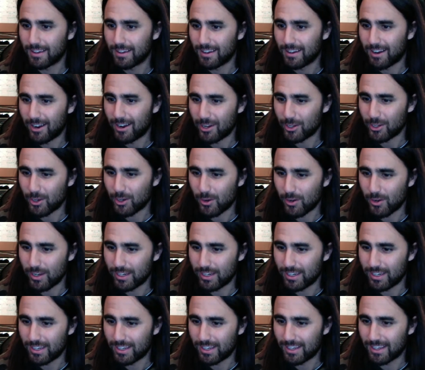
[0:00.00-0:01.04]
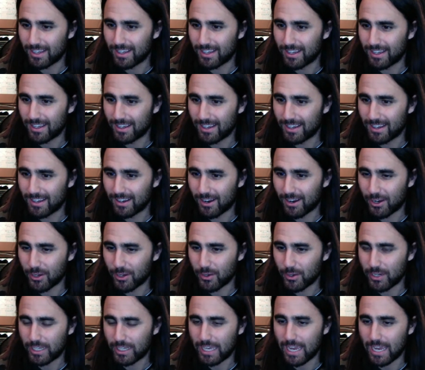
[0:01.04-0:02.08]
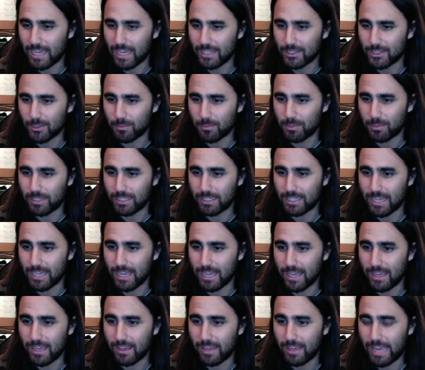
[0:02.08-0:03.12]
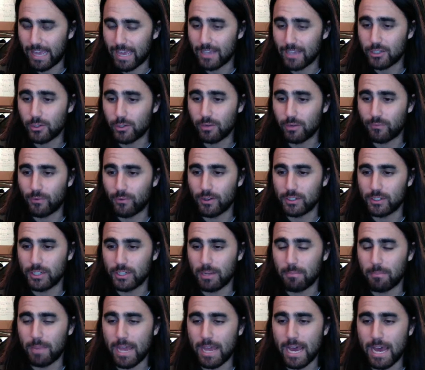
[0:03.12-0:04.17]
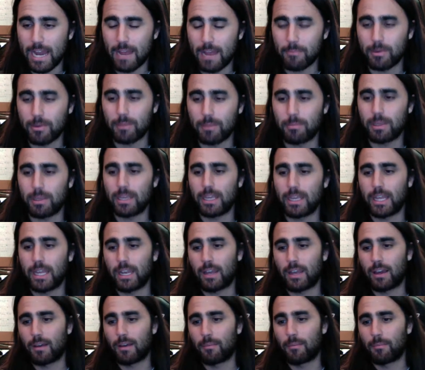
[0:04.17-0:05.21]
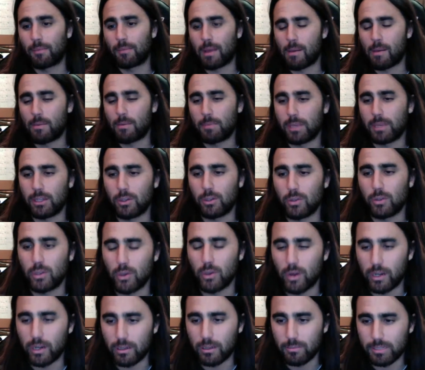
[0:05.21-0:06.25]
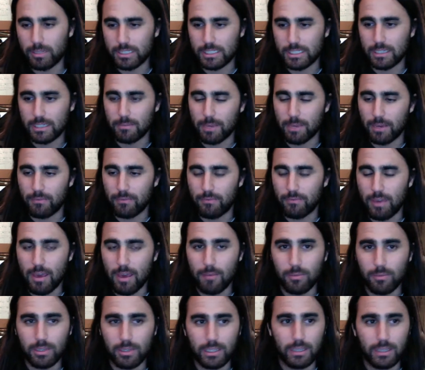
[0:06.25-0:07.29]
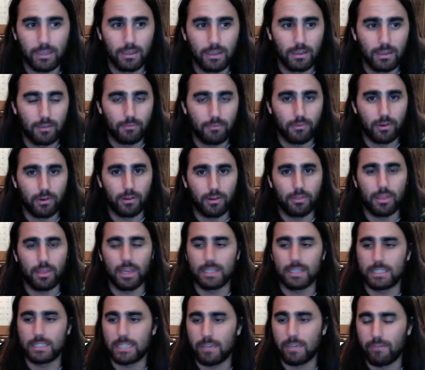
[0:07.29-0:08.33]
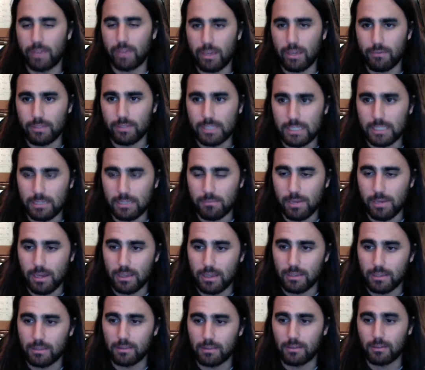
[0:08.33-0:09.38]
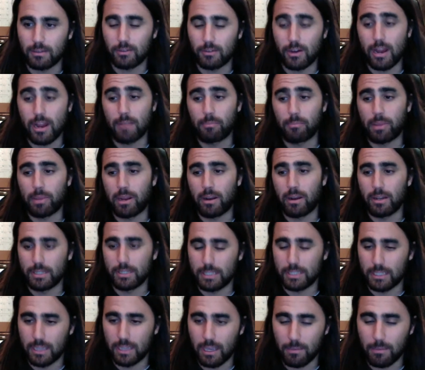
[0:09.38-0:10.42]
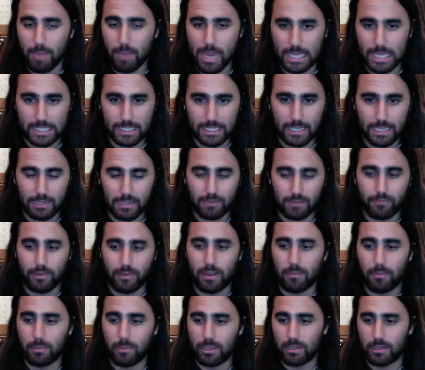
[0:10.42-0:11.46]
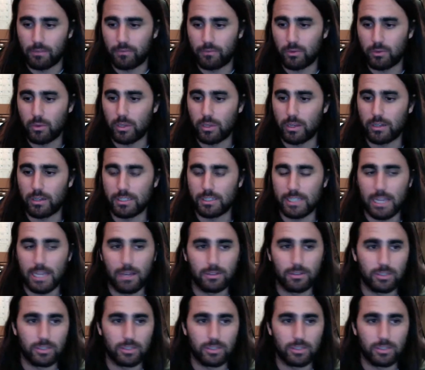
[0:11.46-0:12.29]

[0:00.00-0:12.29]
Are you going to Canyon's opening day? Andrew, unfortunately, I'm not. I'm gonna be in New York. I'm gonna see my family for Thanksgiving. I haven't seen my grandparents and like my extended family in a few years now.